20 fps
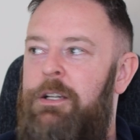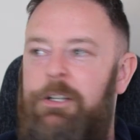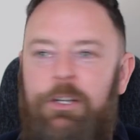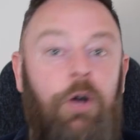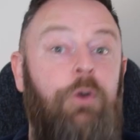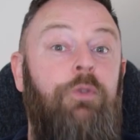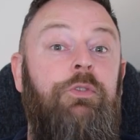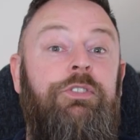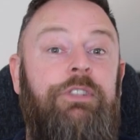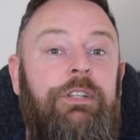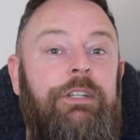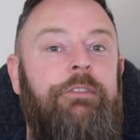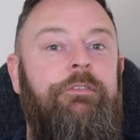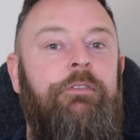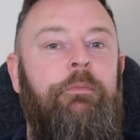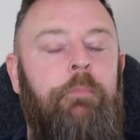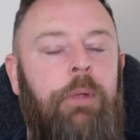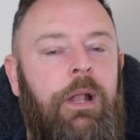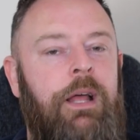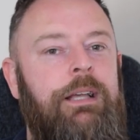goes to
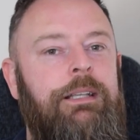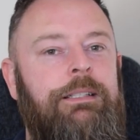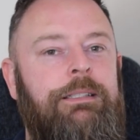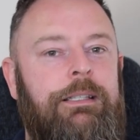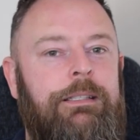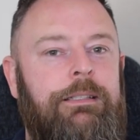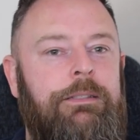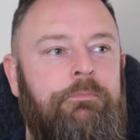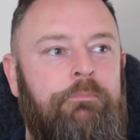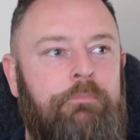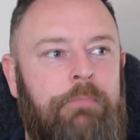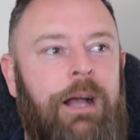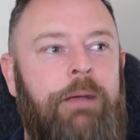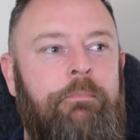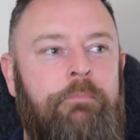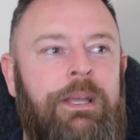different places and my,